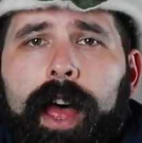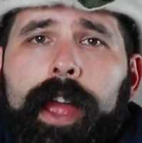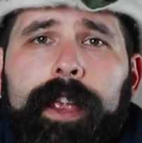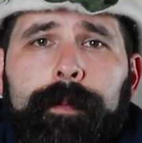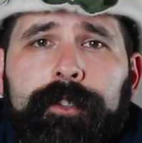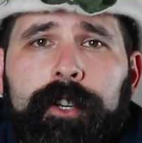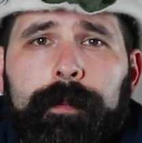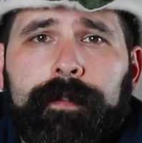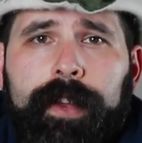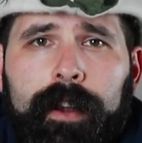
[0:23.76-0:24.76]
I am the
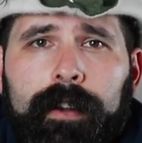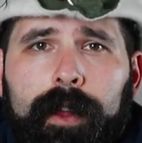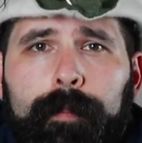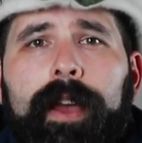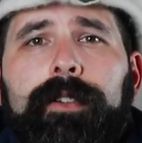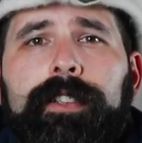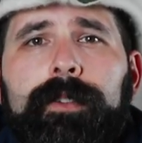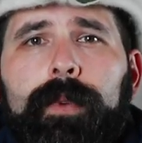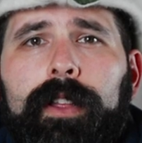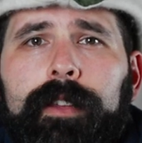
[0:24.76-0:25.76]
Turnip of Terror, about
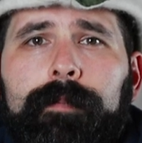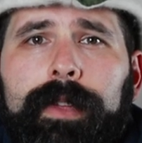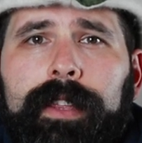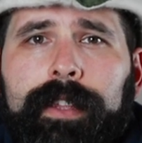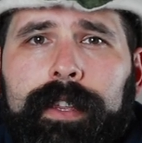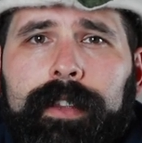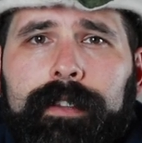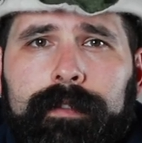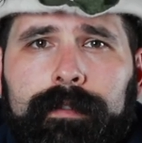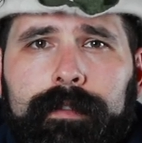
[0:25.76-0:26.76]
and welcome be
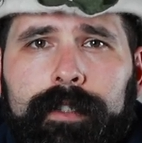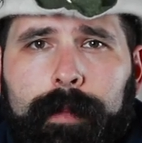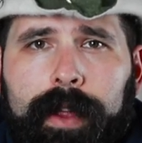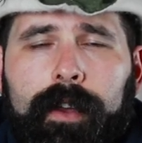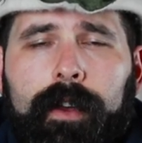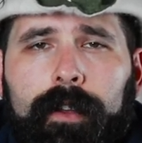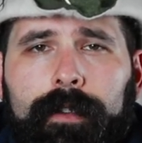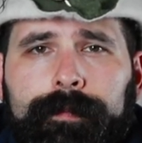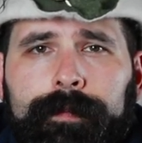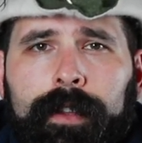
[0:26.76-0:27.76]
thee to my
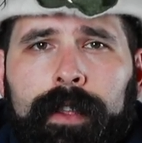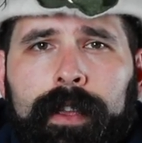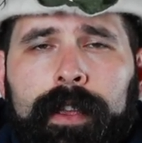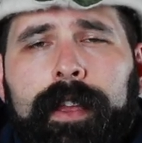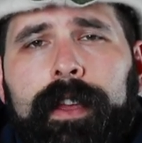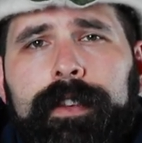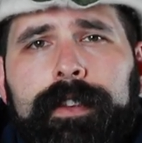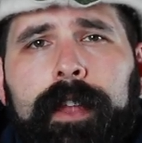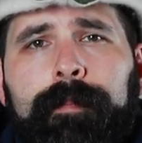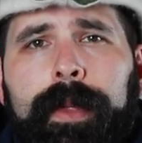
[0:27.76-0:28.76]
hall.
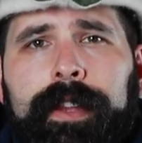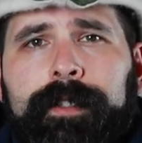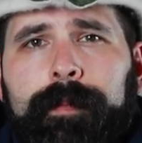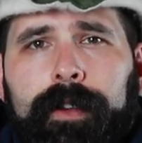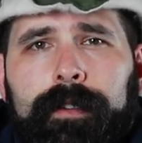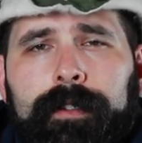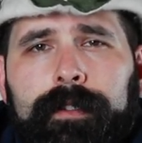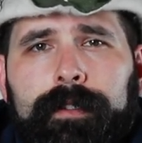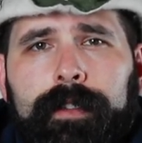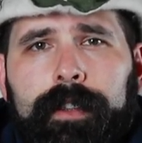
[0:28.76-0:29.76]
Nut-based milk,
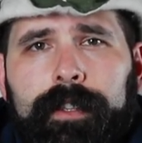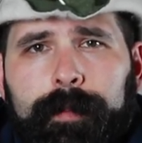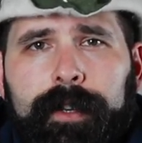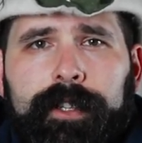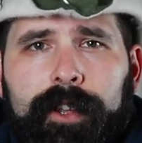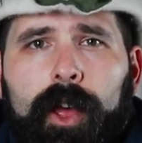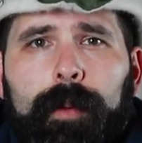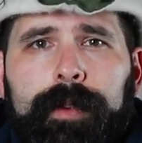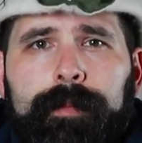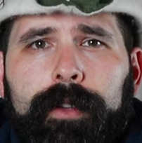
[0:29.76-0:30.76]
especially
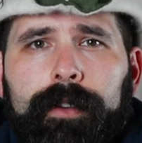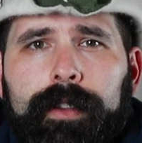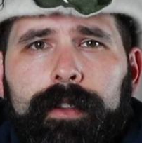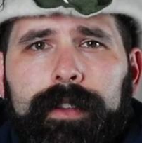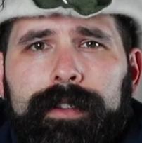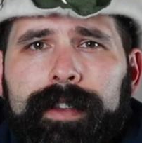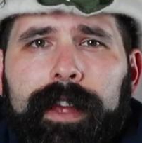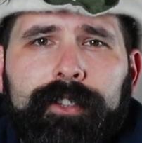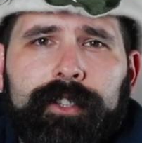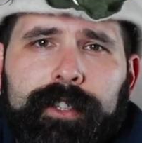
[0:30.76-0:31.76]
almond milk, is
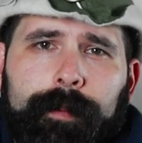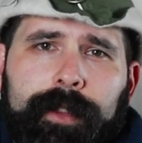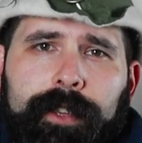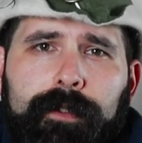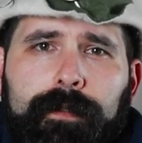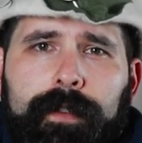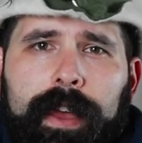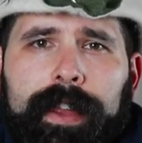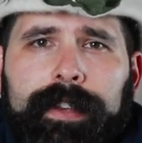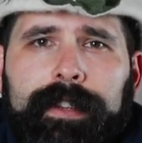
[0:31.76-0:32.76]
not just something you
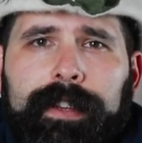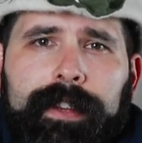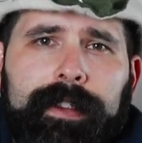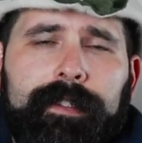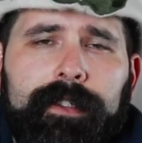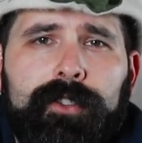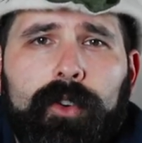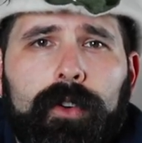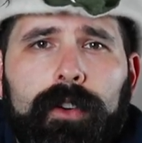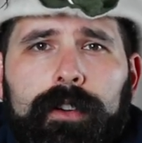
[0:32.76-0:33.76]
find in the
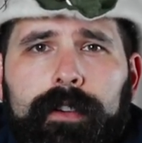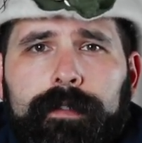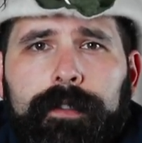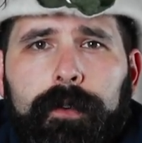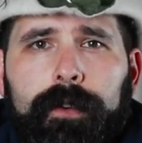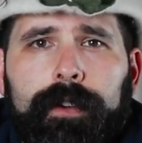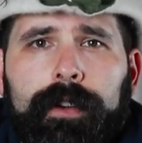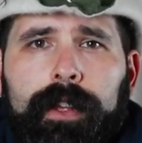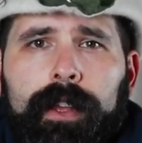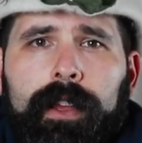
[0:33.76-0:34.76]
door of
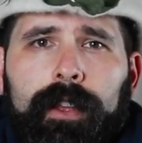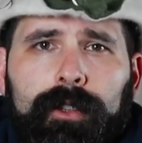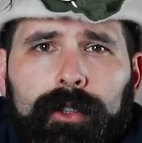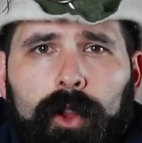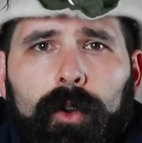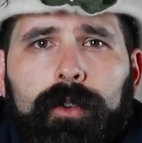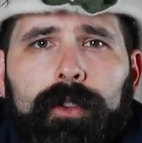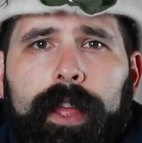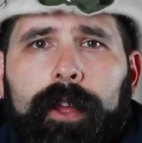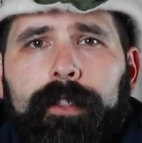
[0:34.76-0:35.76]
your
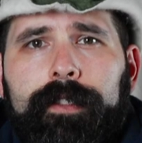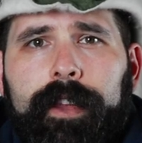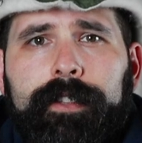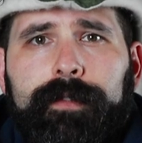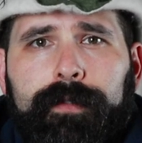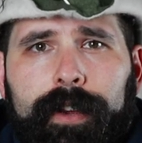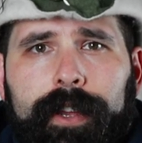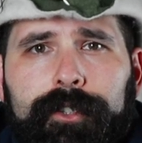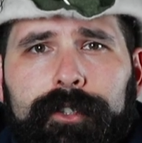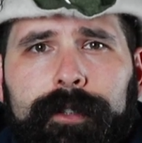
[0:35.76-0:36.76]
local health nuts
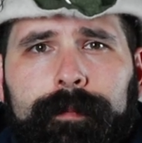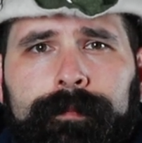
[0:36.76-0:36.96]
fridge.